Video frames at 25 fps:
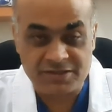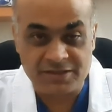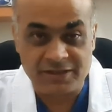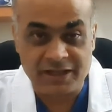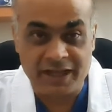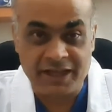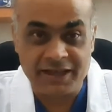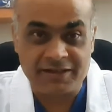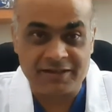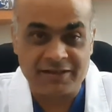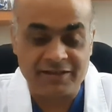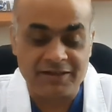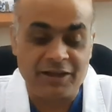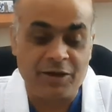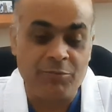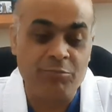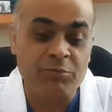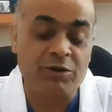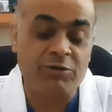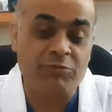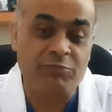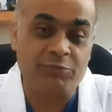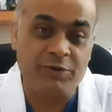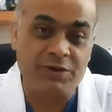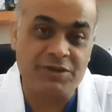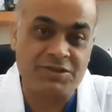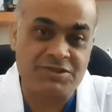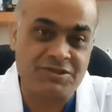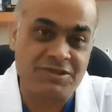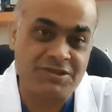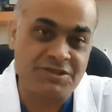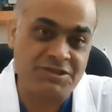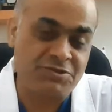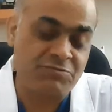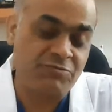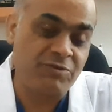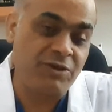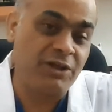like number of
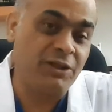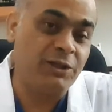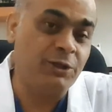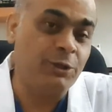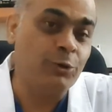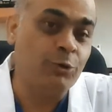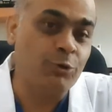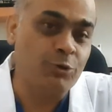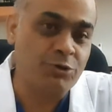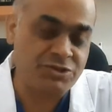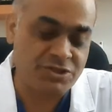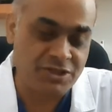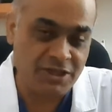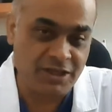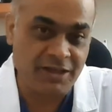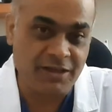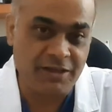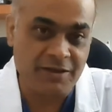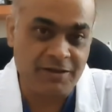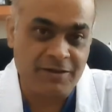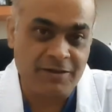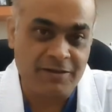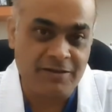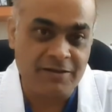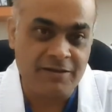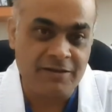patients we are losing